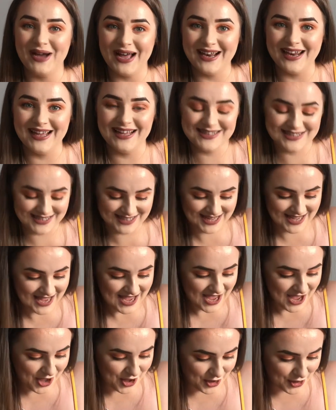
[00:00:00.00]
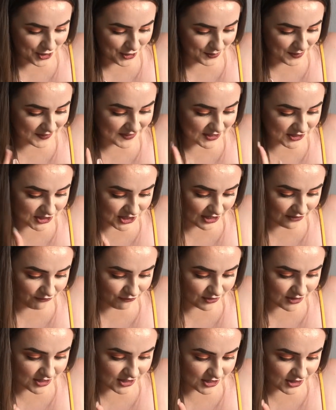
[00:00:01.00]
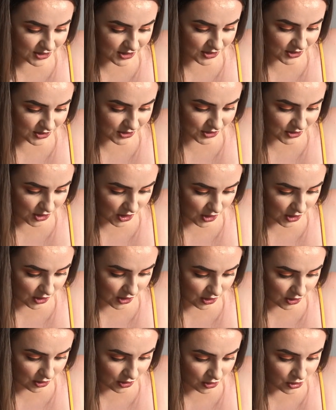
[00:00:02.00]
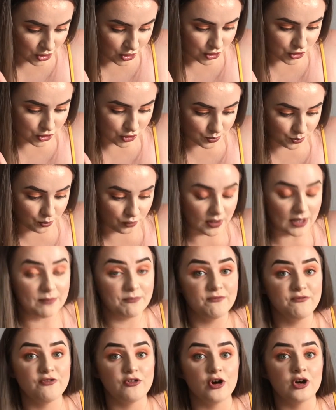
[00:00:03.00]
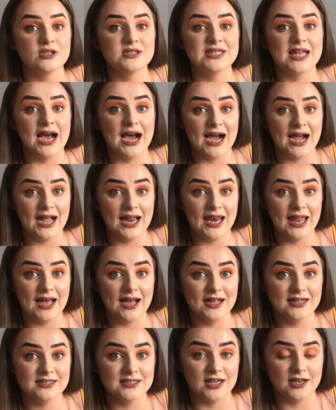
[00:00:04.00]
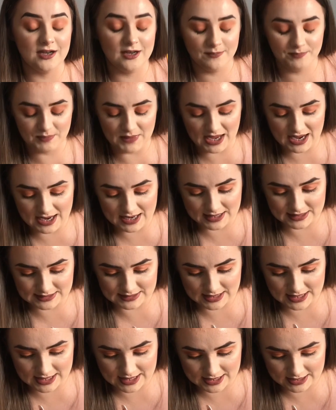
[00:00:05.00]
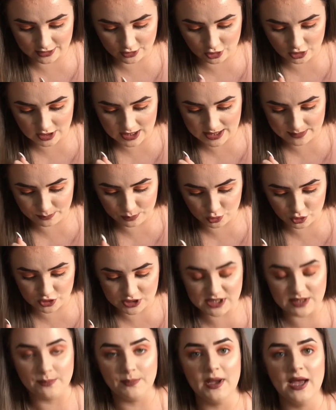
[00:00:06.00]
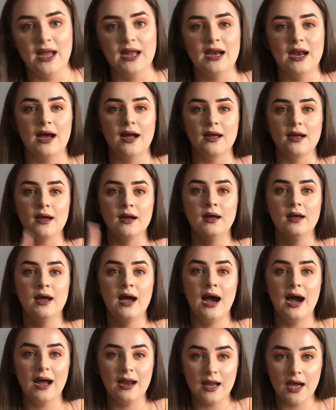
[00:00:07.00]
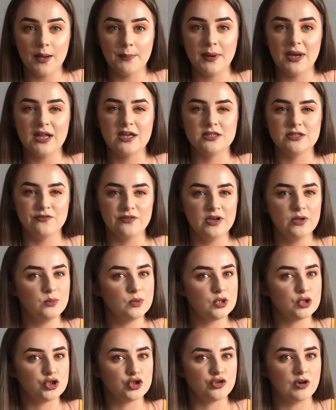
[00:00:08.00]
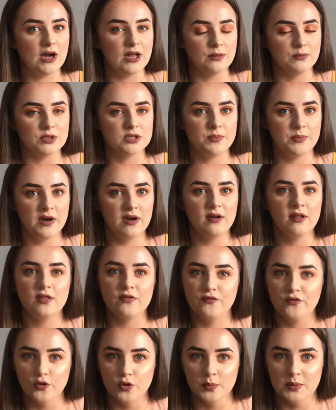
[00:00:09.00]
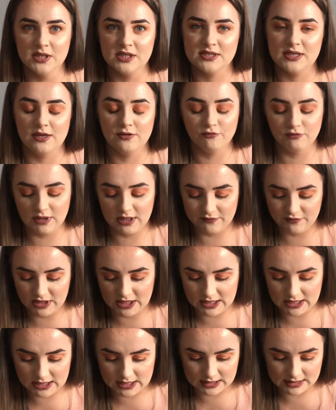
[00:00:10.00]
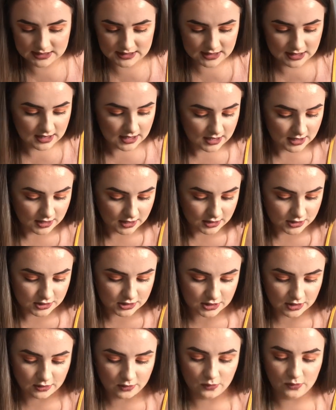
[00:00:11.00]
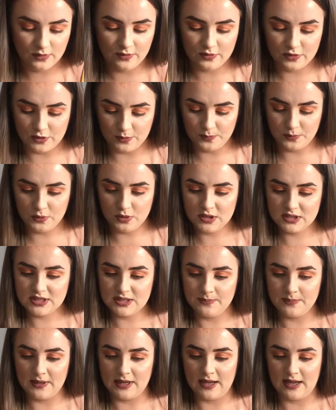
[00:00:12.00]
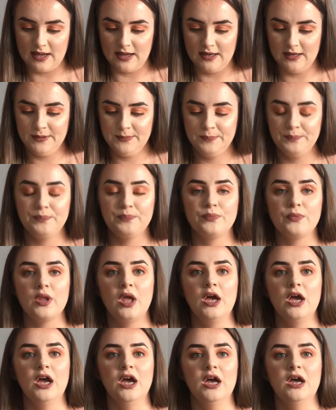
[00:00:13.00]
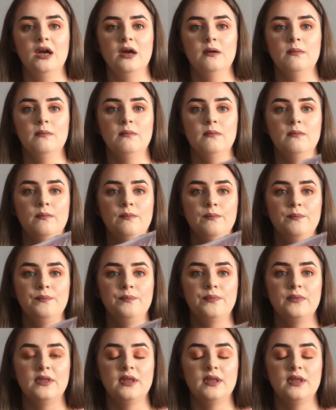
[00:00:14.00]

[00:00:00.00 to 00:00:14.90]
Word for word: palette um, the Jeffree Star Supreme Frost highlighter, and I got a Beauty Bay like highlighter palette because I really wanted to try them because apparently the formula is like really really nice. So the Beauty Bay um,